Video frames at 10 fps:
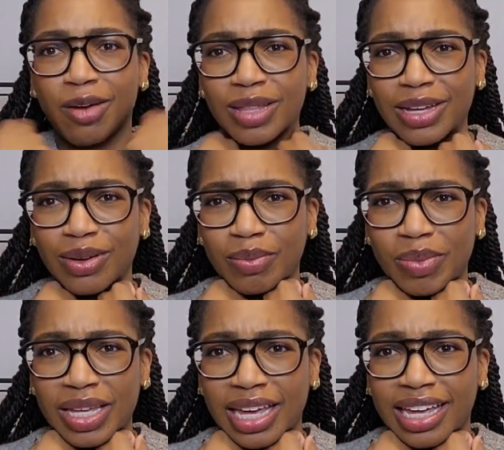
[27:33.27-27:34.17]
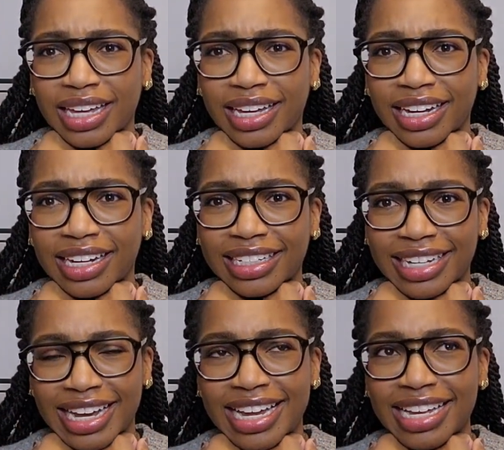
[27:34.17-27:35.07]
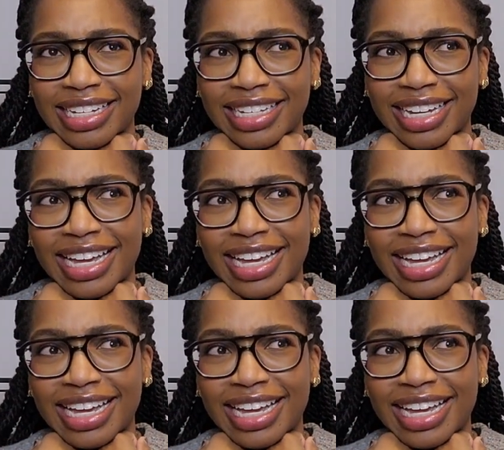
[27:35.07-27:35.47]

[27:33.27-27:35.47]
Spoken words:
without it being tight.